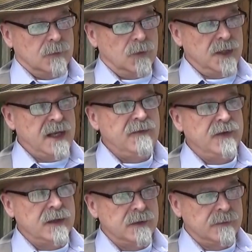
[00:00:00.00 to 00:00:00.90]
one
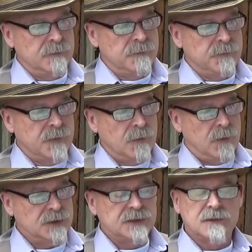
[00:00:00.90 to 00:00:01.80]
evening,
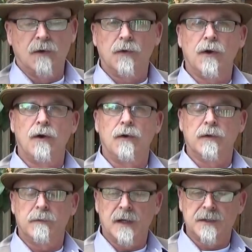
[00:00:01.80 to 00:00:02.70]
while she's going
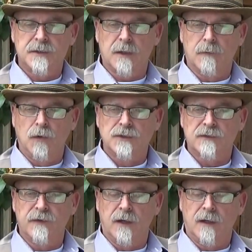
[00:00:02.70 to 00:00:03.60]
on about this here
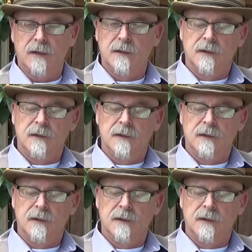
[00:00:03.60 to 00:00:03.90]
Moses fella,